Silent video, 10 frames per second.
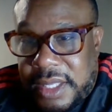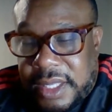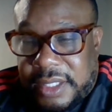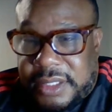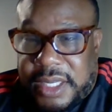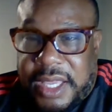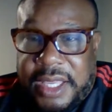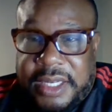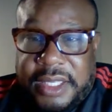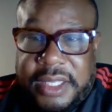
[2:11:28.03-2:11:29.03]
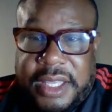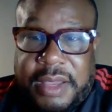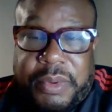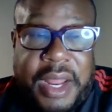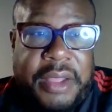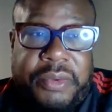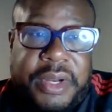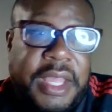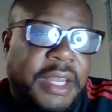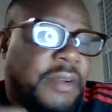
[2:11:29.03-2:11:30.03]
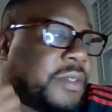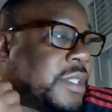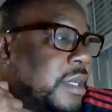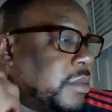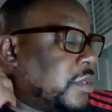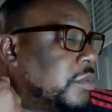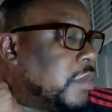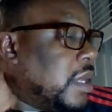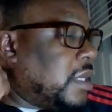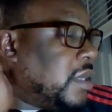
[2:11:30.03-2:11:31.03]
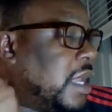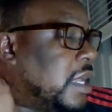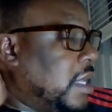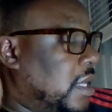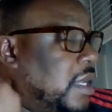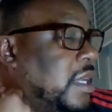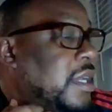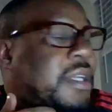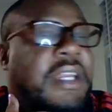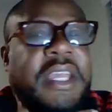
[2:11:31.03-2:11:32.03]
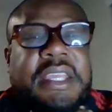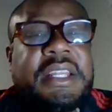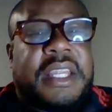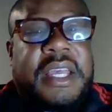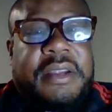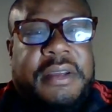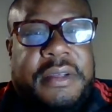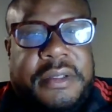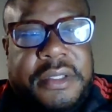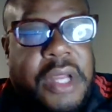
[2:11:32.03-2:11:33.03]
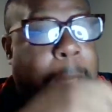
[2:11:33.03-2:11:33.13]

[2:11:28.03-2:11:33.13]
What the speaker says: into Haiti. Yeah, but I ain't going to Haiti no time soon, man. So they get that